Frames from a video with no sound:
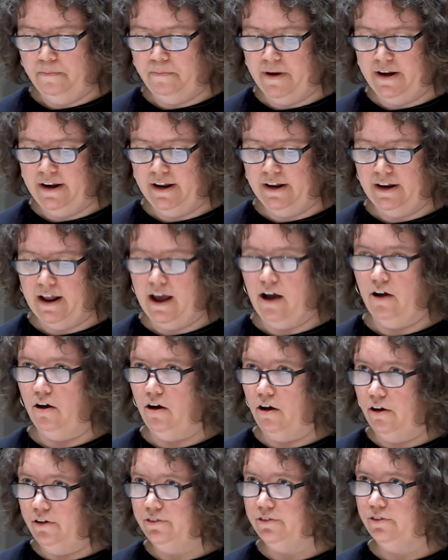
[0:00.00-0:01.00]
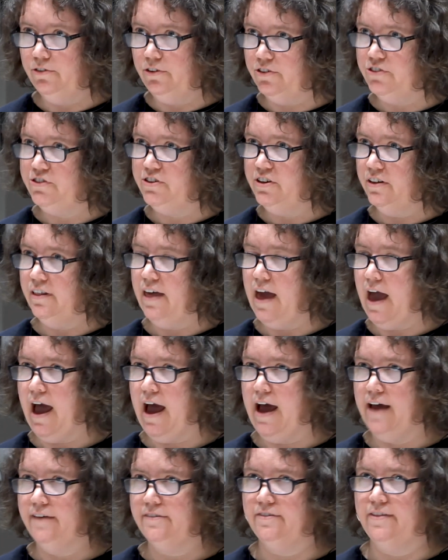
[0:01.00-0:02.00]
but it also still
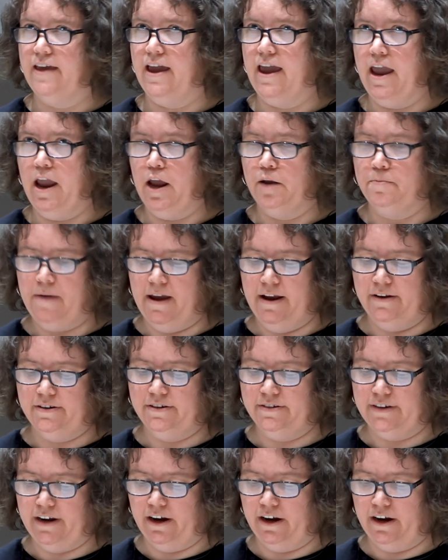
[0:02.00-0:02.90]
has the hand-painted